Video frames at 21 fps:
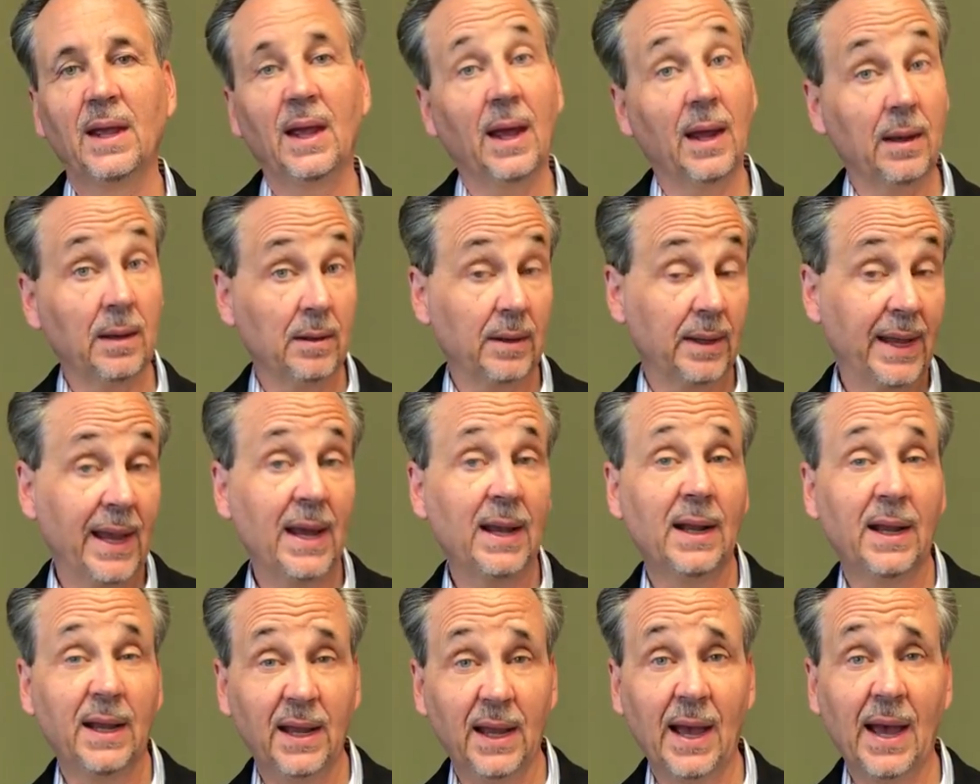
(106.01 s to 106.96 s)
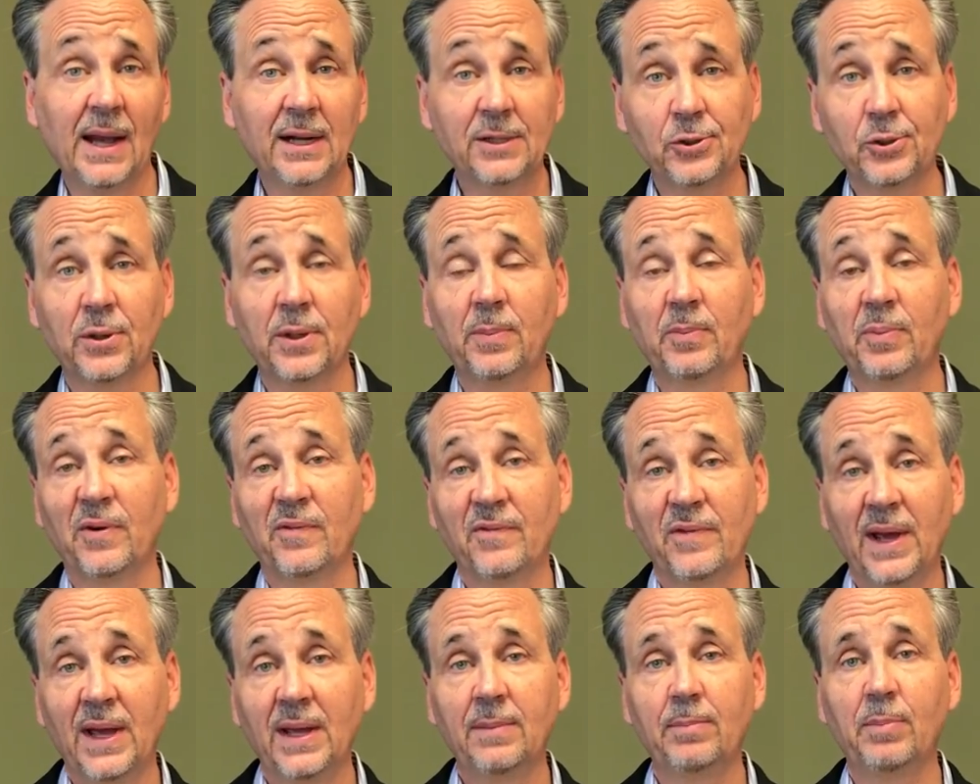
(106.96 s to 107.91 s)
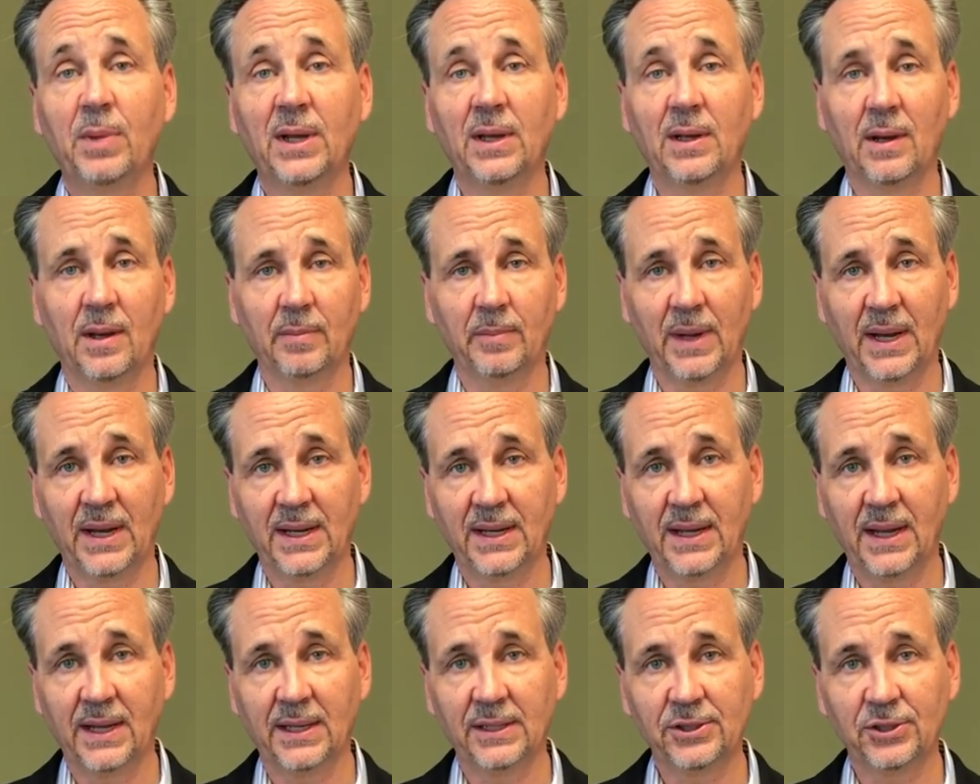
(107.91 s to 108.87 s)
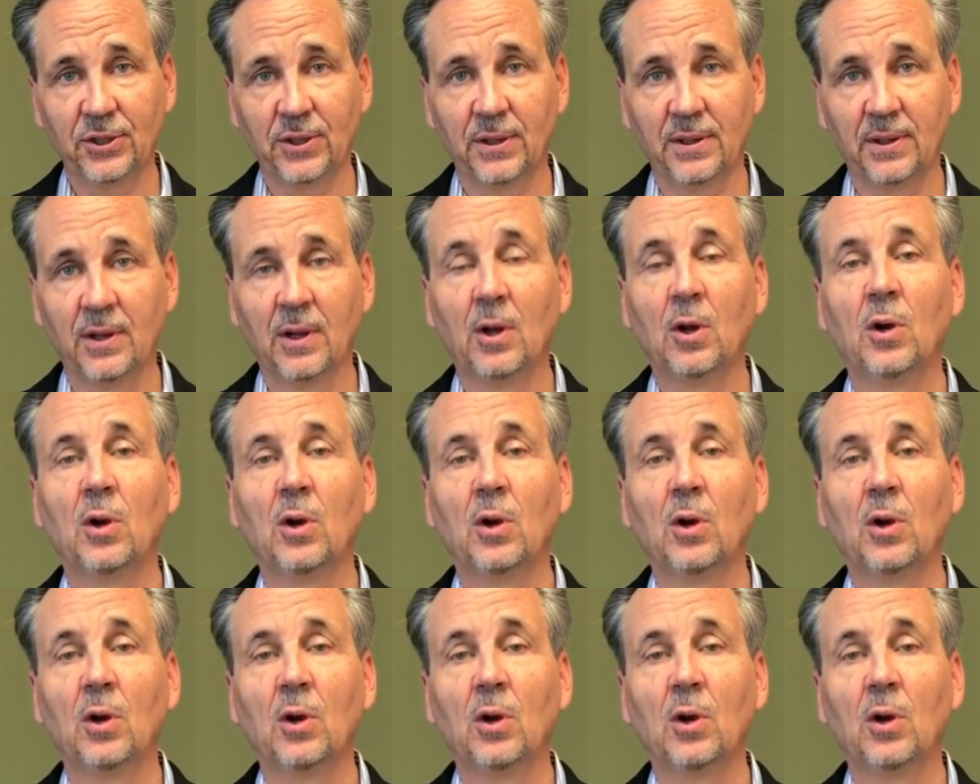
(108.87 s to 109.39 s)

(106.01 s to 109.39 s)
And can I actually prevent being on medication